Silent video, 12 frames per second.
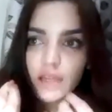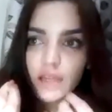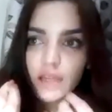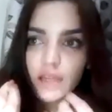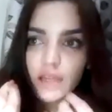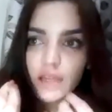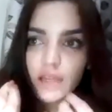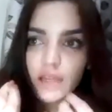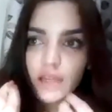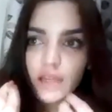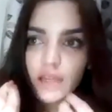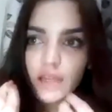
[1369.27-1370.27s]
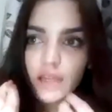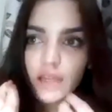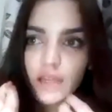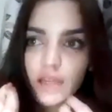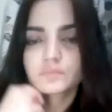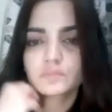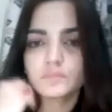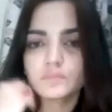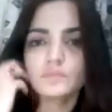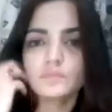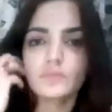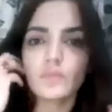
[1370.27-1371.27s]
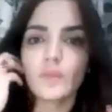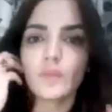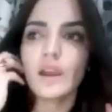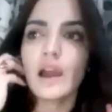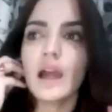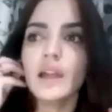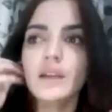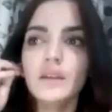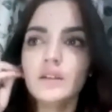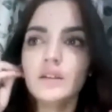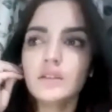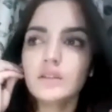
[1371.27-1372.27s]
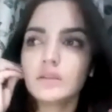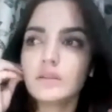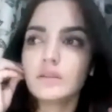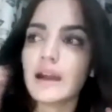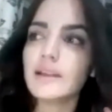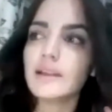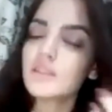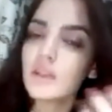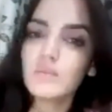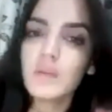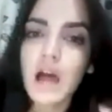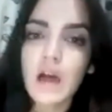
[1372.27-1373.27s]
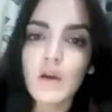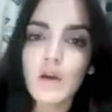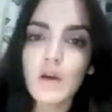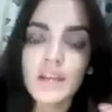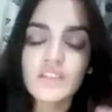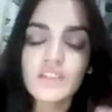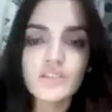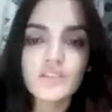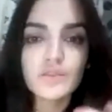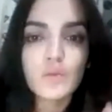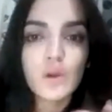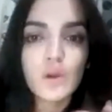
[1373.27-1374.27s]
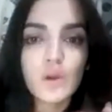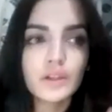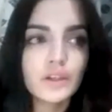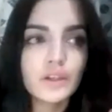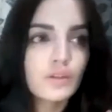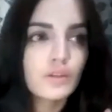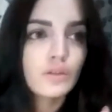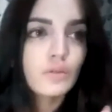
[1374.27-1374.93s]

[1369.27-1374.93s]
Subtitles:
were so red. And somehow I just wanted to.